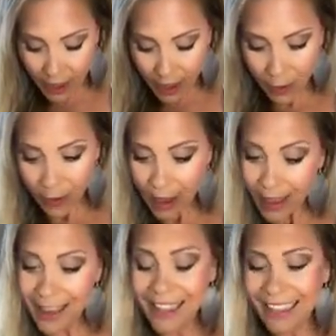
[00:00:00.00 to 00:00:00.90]

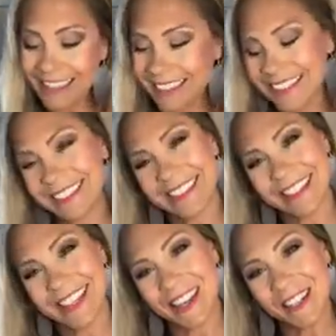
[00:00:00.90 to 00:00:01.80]
Okay.
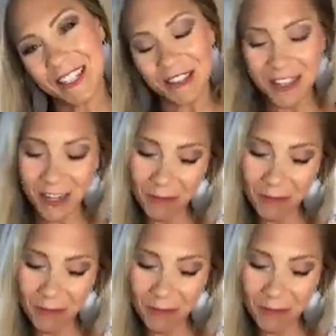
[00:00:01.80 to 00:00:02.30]
There's